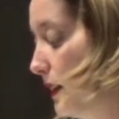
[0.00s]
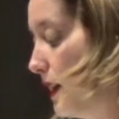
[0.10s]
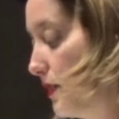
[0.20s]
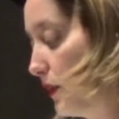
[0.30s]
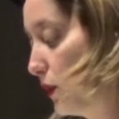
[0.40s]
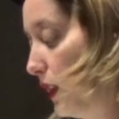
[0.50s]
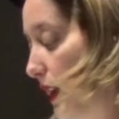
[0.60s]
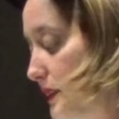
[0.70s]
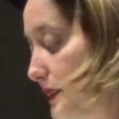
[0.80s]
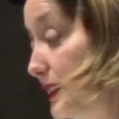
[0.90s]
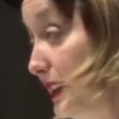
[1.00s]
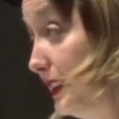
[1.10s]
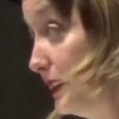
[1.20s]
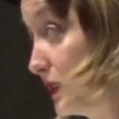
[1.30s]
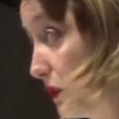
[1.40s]
and then realizes he
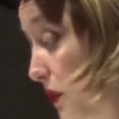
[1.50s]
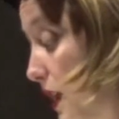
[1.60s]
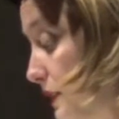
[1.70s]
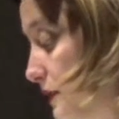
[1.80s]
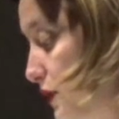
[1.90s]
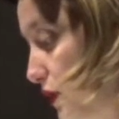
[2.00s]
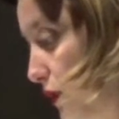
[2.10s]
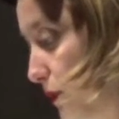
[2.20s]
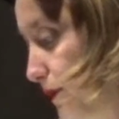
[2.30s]
needs to run, too.